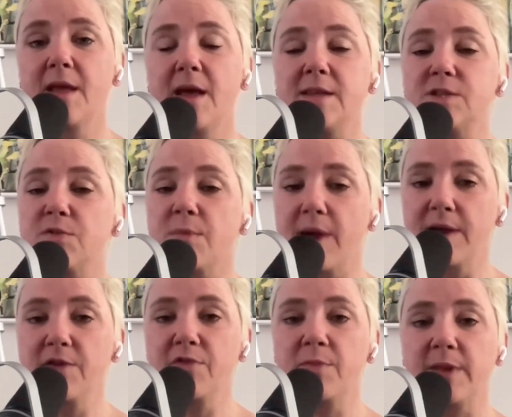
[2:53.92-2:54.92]
As a
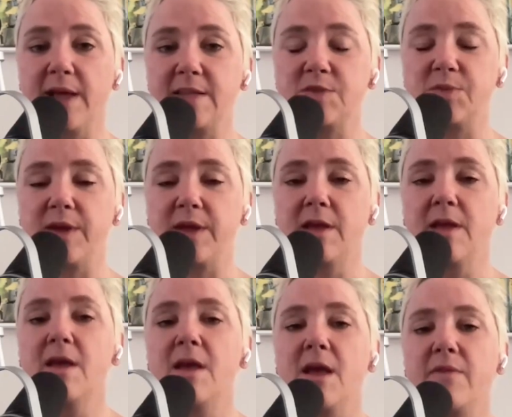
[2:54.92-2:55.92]
reminder from last week,
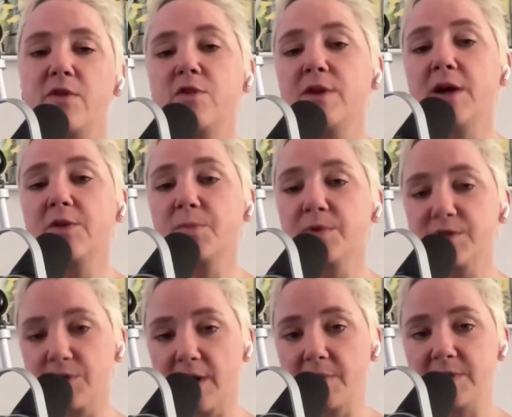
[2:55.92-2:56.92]
if your doctor
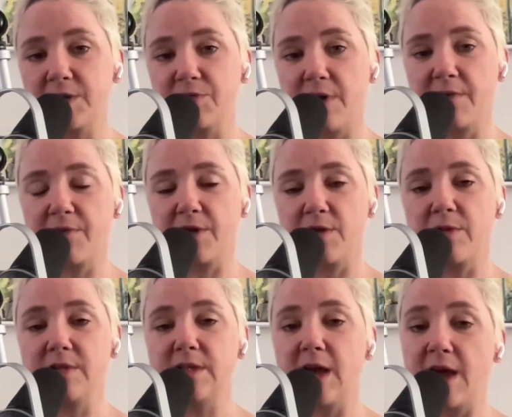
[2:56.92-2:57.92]
prescribes a drug for you
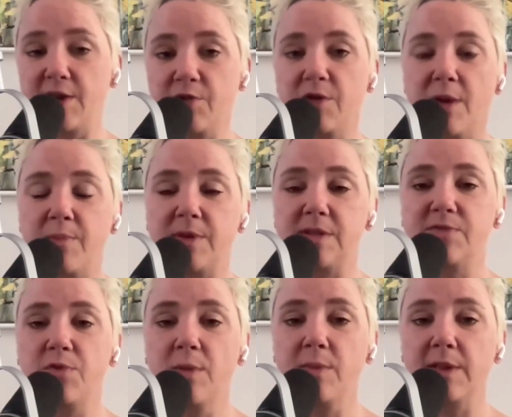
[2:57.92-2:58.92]
that's on your company's
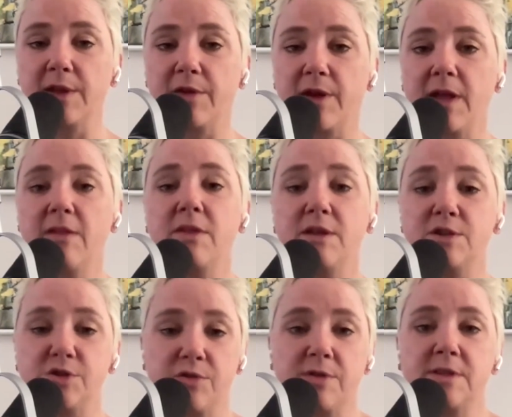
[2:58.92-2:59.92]
formulary, the
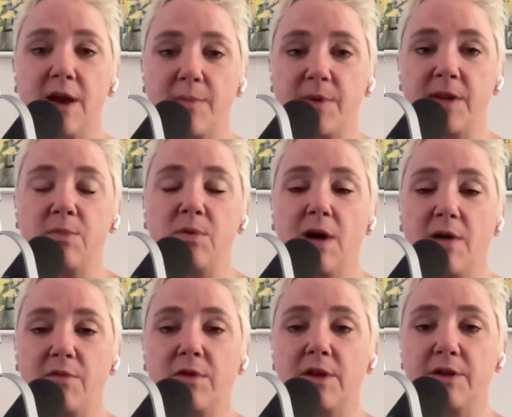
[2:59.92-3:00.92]
insurance company will
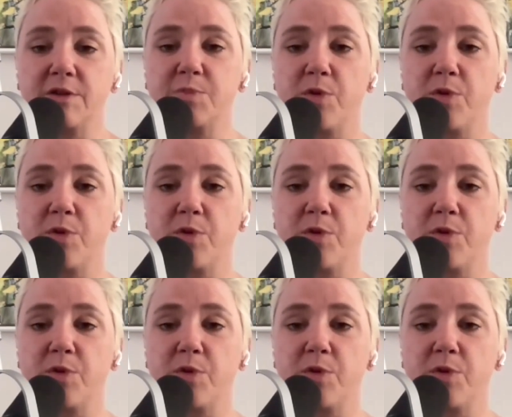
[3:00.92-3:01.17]
cover a large